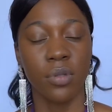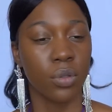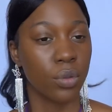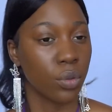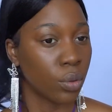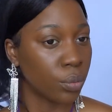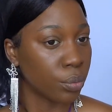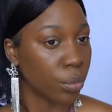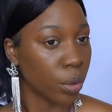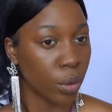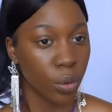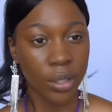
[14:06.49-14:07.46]
to
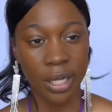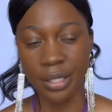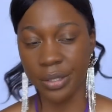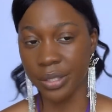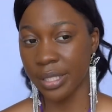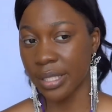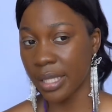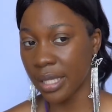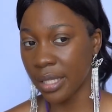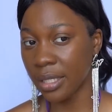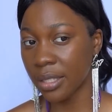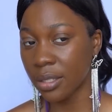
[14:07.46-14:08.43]
look at your
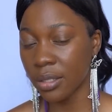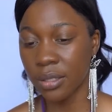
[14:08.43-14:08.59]
skin